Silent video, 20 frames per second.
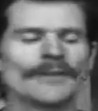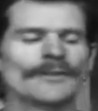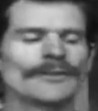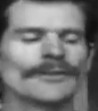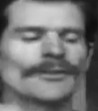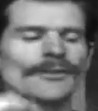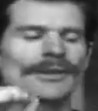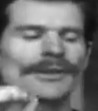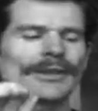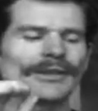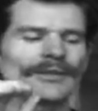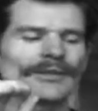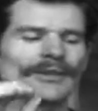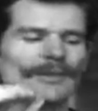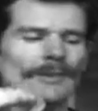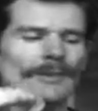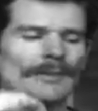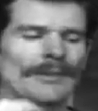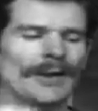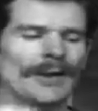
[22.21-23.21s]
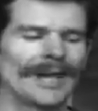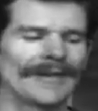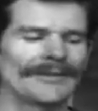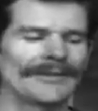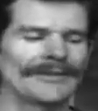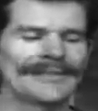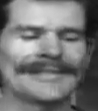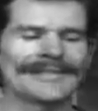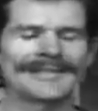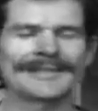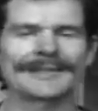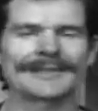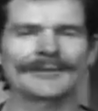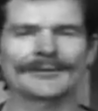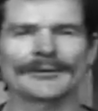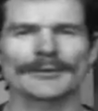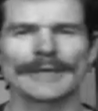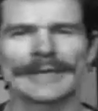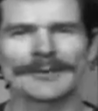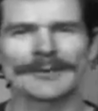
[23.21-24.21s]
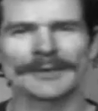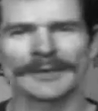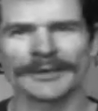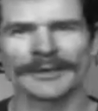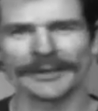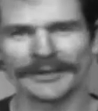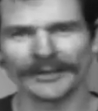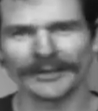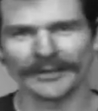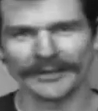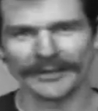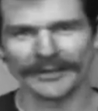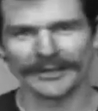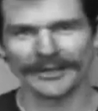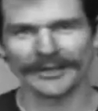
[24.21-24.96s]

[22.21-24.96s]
Just because someone might have a disagreement